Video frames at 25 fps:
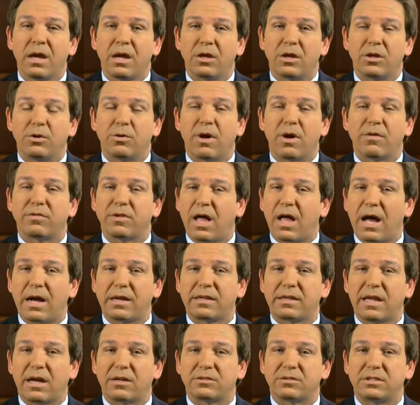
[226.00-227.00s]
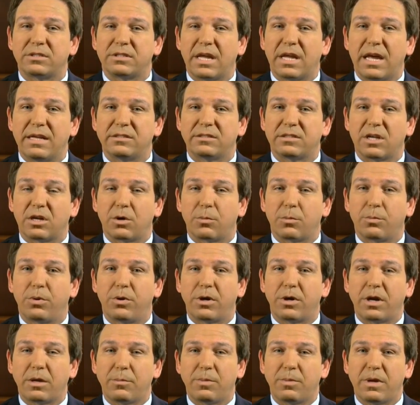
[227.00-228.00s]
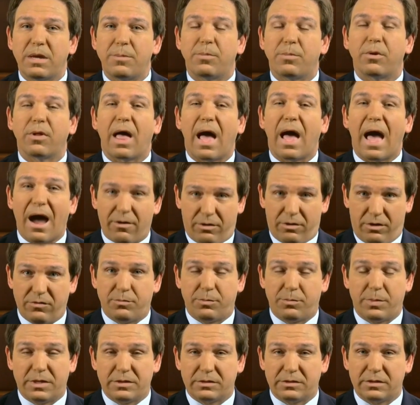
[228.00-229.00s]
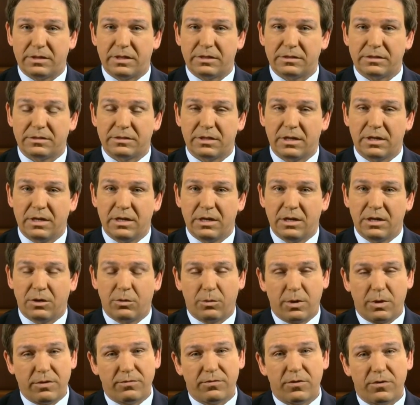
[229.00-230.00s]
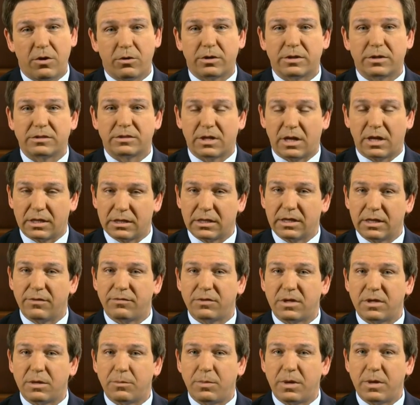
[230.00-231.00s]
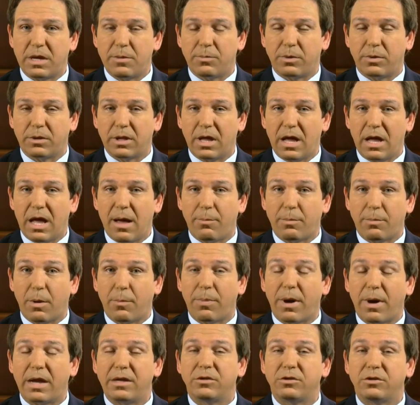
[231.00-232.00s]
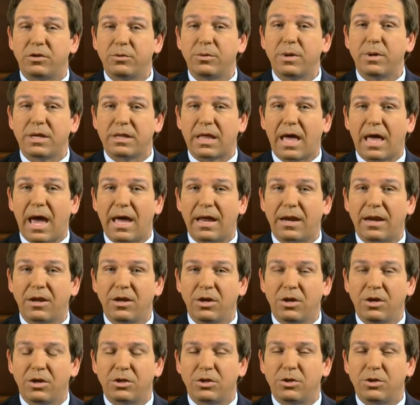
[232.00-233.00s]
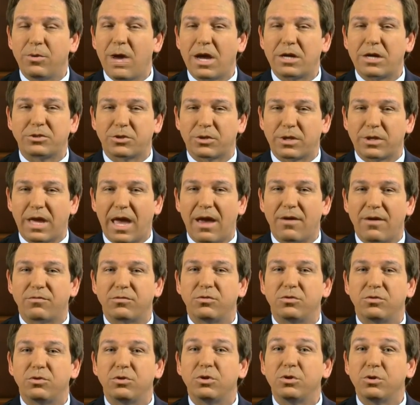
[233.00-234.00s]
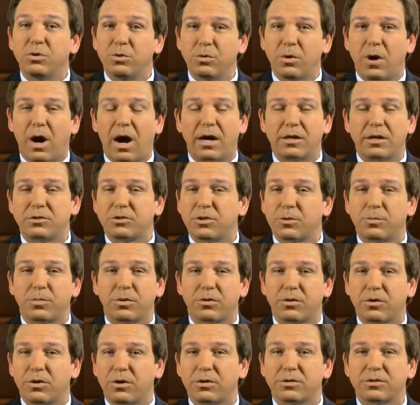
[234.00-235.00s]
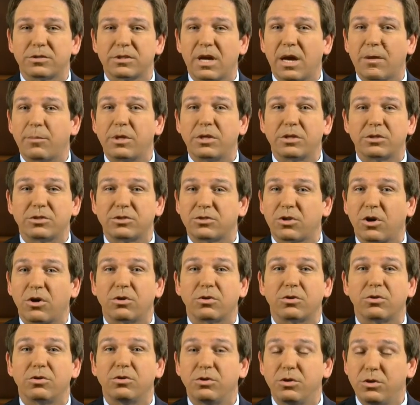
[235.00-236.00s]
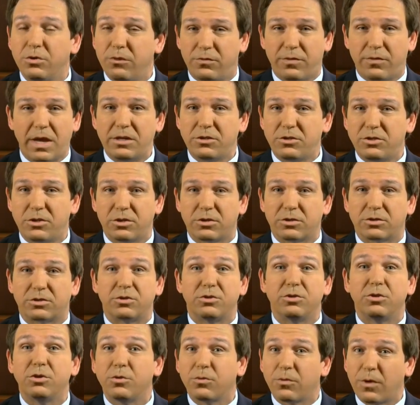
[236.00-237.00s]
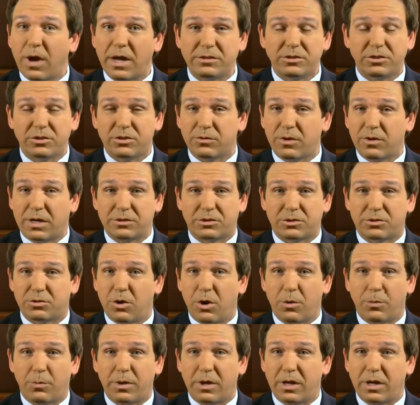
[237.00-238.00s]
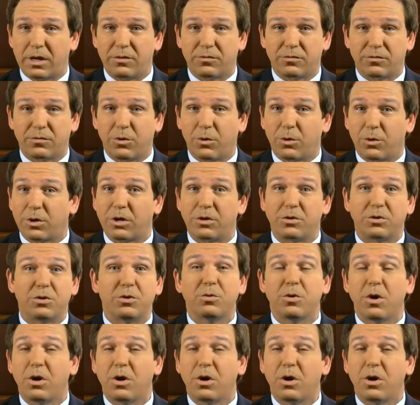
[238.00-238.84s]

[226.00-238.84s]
you have lockdown states that are putting people out of business. We focused on lifting people up, but by doing that, you actually have new entrepreneurs coming to start new ventures. New restaurants are opening in Florida. New